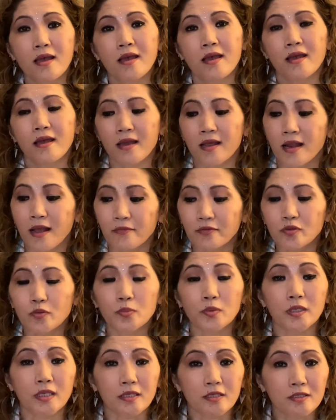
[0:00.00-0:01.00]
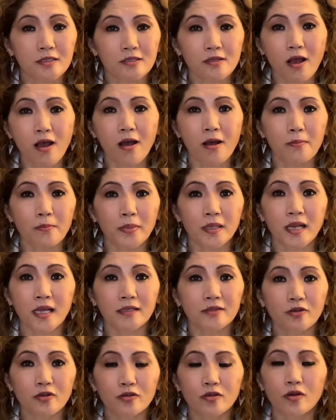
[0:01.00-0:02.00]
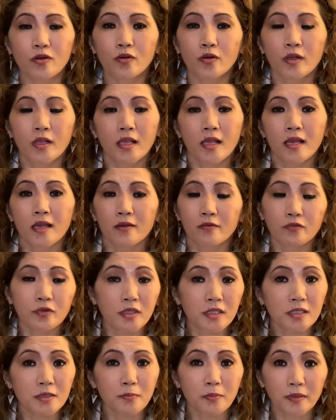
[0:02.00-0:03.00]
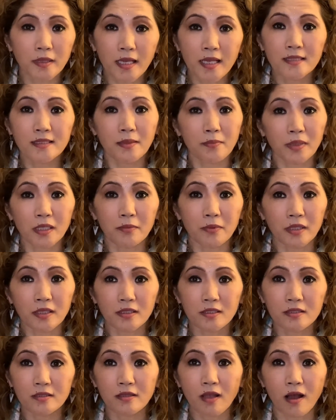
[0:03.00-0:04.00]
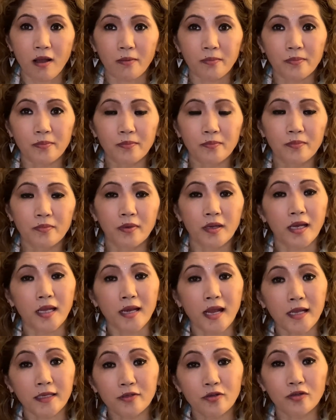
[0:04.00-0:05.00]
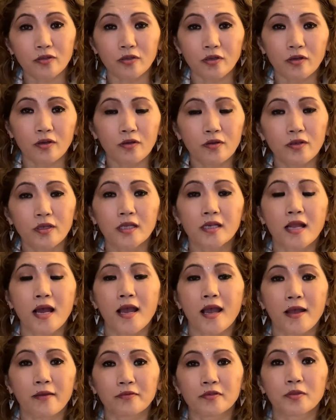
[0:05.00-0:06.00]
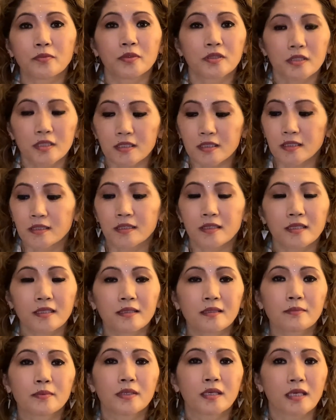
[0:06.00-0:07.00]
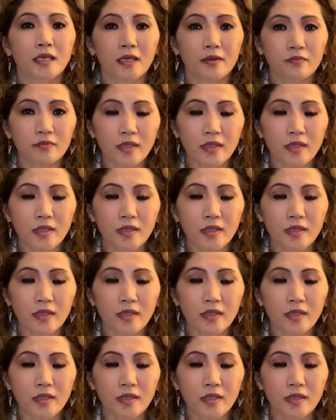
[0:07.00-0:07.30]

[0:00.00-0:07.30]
I have to be stopped, but I don't know which place I'm going to be stopped, and I don't know, and I have to be just keep